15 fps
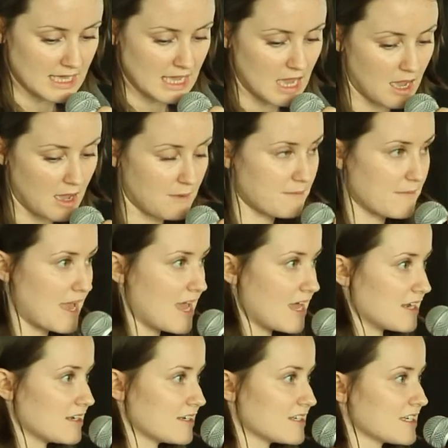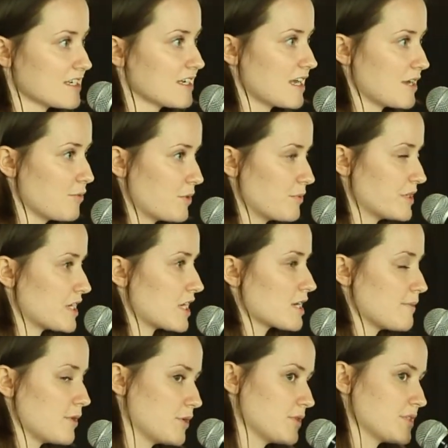And when we talk
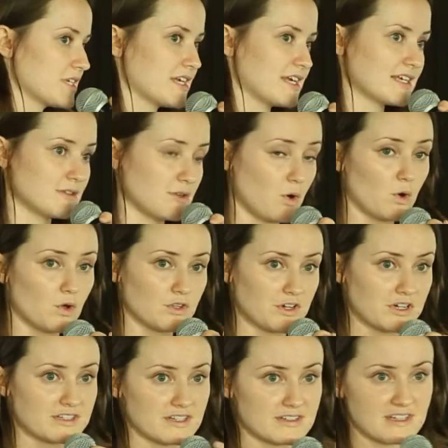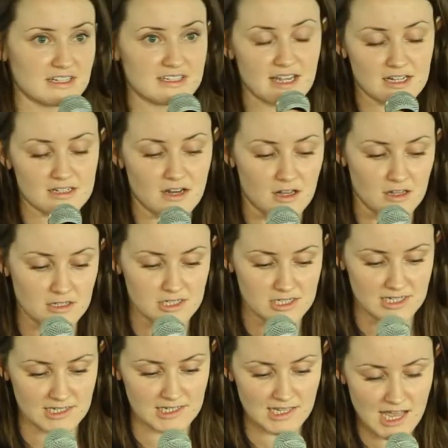about older existing
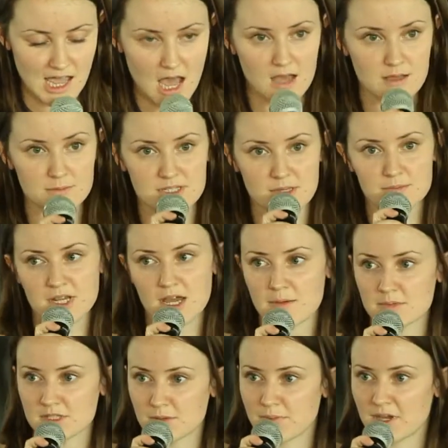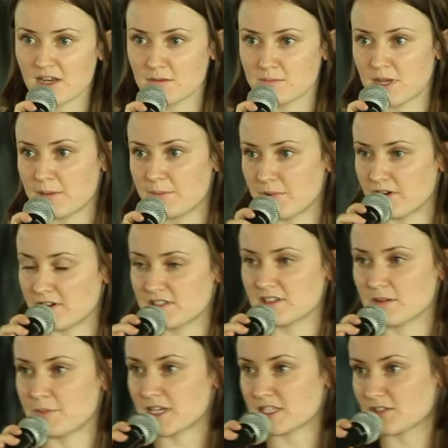technology, sometimes the pen and paper is
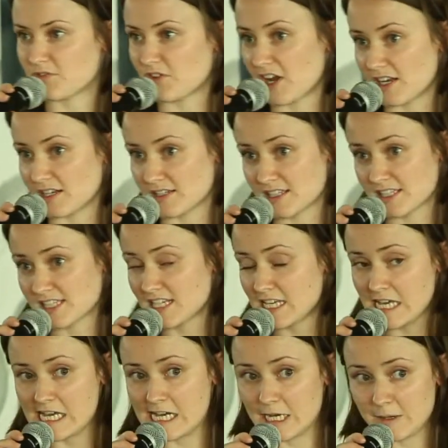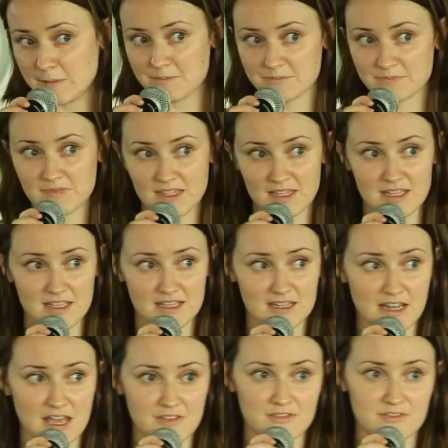your best friend.
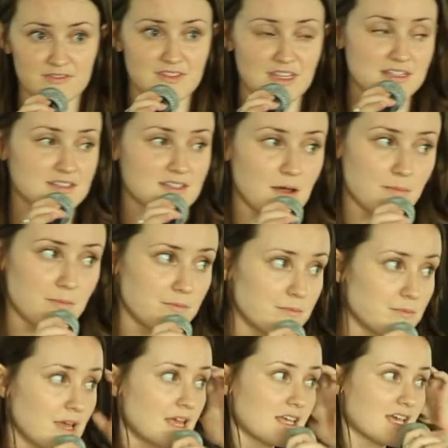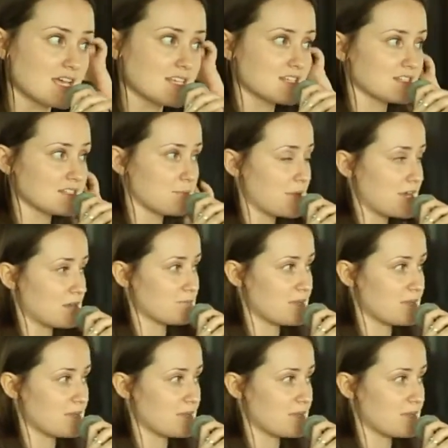And in some cases, the pen and